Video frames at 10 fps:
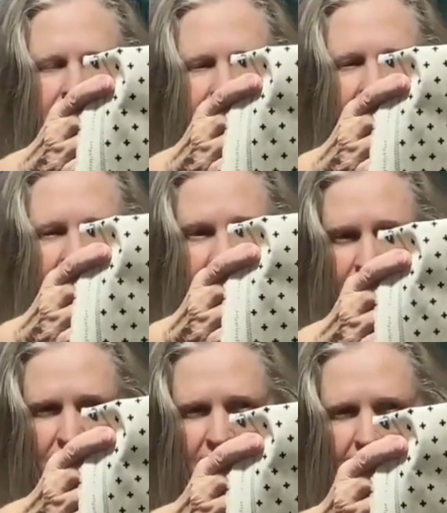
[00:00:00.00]
kind of a
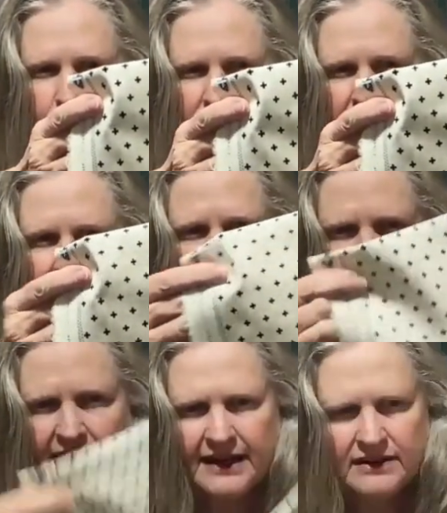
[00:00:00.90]
cream with a little
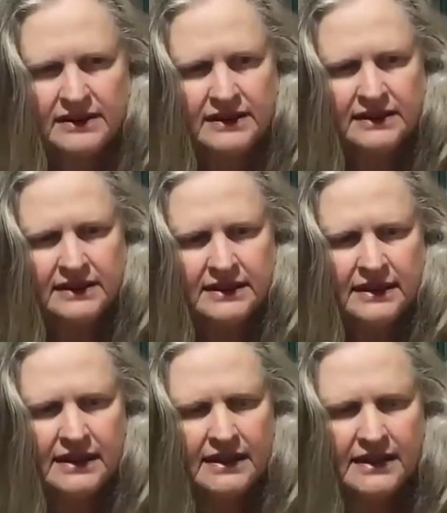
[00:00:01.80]
black
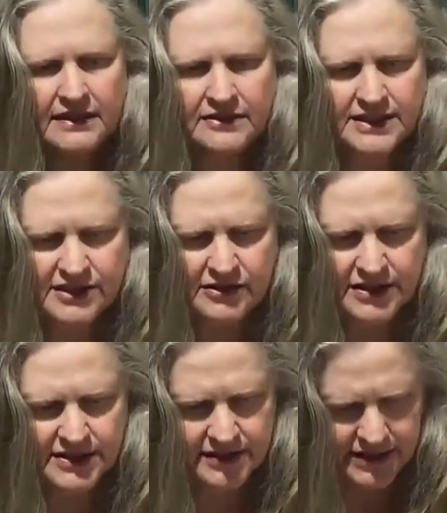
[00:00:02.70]

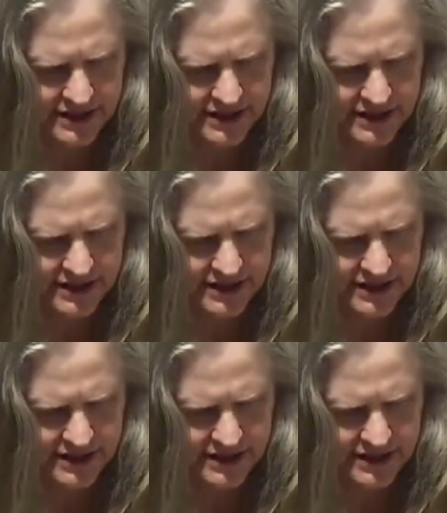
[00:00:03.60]
crisscross on